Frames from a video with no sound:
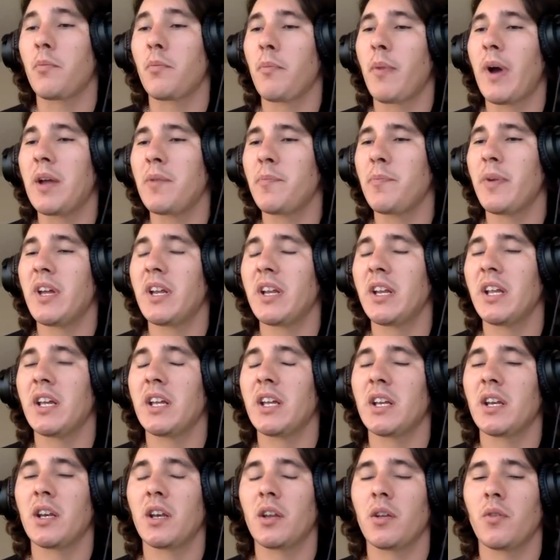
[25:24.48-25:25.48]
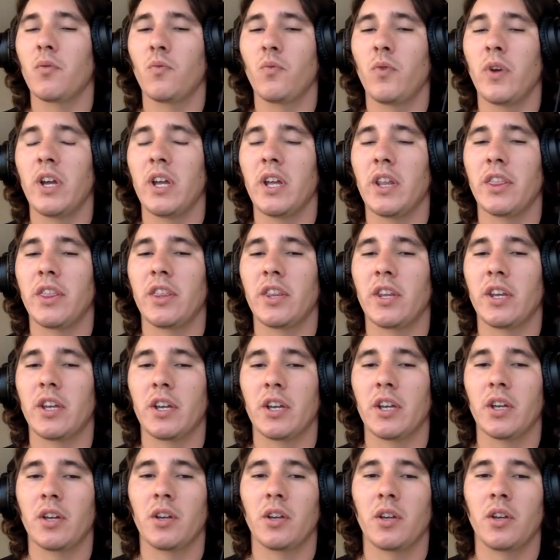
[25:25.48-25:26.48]
my opinion with
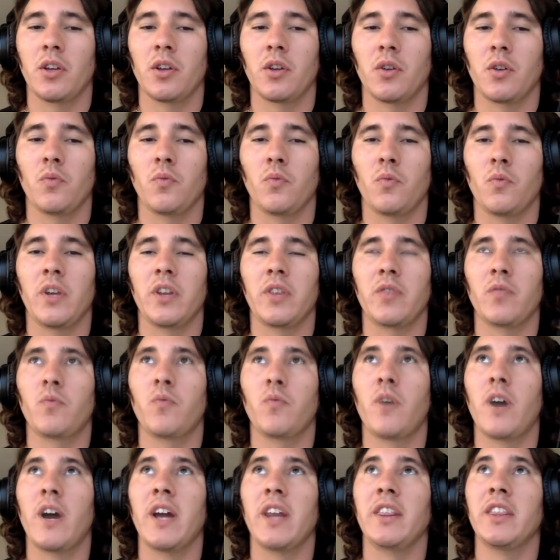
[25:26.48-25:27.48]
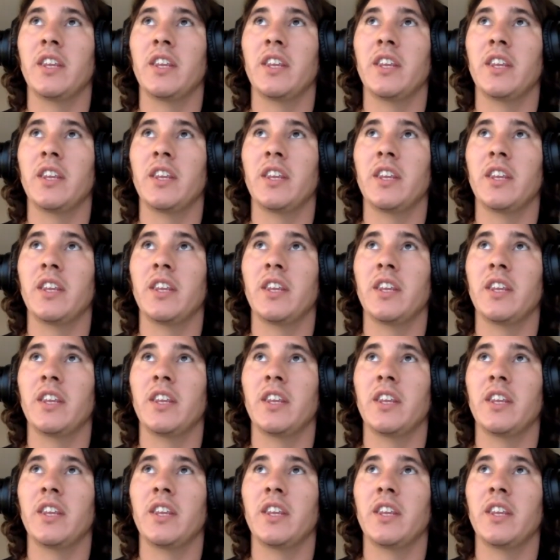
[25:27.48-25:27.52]
why